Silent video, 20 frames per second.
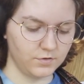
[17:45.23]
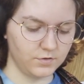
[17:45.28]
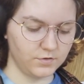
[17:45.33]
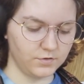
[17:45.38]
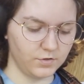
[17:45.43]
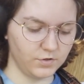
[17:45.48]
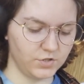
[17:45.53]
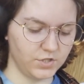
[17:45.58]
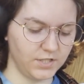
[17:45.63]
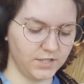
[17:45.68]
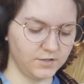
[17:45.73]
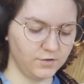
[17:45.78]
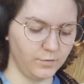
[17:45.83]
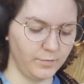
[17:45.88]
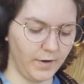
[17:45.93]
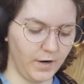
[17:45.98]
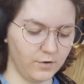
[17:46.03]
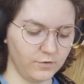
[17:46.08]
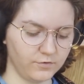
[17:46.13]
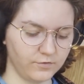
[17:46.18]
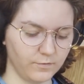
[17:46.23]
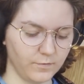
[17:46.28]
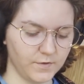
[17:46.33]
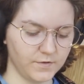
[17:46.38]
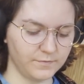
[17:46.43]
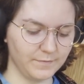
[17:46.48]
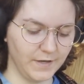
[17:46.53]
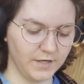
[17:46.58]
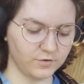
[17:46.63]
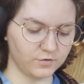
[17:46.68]
so she gets her powers from
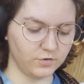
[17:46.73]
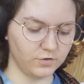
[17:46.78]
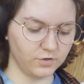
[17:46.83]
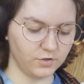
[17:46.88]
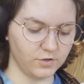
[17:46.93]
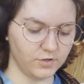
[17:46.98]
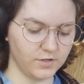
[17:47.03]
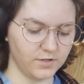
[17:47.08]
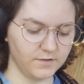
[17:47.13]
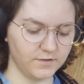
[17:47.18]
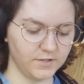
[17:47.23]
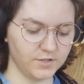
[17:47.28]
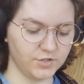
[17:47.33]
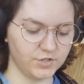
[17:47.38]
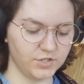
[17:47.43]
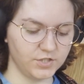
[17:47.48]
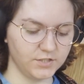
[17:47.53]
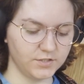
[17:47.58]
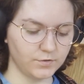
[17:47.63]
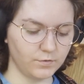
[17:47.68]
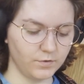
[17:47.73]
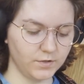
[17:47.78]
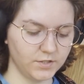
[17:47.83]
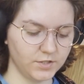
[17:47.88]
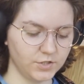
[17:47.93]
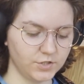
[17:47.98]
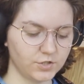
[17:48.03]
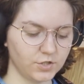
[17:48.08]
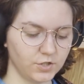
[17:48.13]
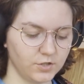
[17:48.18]
this magical urn, and then she's going
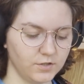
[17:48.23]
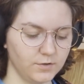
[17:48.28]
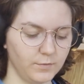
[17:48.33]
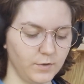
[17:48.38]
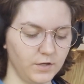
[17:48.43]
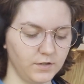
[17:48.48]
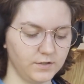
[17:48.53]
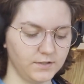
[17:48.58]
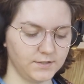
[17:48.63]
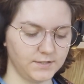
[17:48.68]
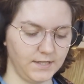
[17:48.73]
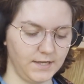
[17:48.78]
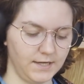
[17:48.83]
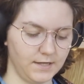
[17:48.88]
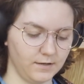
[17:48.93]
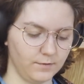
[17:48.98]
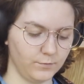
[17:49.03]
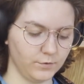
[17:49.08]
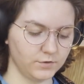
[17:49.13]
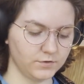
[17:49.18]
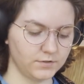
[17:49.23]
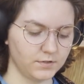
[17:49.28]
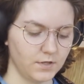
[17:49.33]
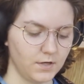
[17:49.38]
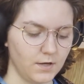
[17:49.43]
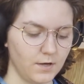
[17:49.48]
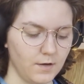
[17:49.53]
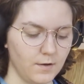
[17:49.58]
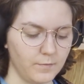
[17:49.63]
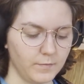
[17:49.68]
to turn them all into animals.
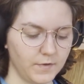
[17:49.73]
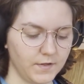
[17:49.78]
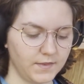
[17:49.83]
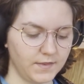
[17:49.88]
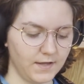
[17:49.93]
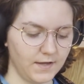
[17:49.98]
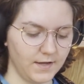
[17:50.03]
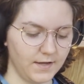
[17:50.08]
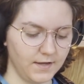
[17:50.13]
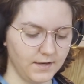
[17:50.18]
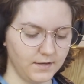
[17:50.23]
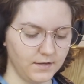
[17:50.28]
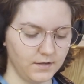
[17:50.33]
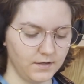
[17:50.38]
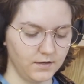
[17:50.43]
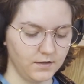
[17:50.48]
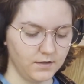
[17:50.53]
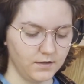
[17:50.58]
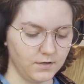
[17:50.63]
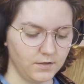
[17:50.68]
But then